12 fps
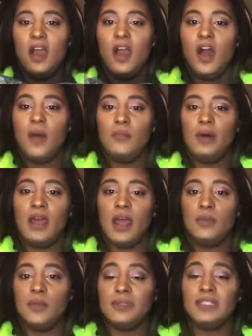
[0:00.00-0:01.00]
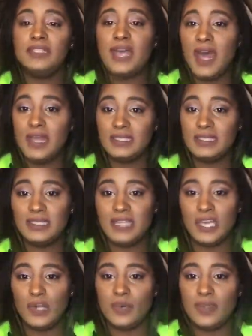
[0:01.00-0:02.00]
But I'm obsessed
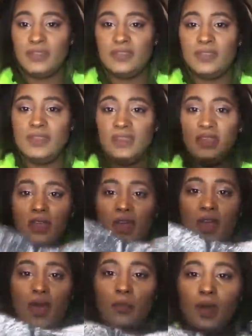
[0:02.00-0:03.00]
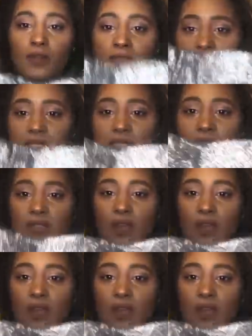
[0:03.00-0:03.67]
with the puff sleeves.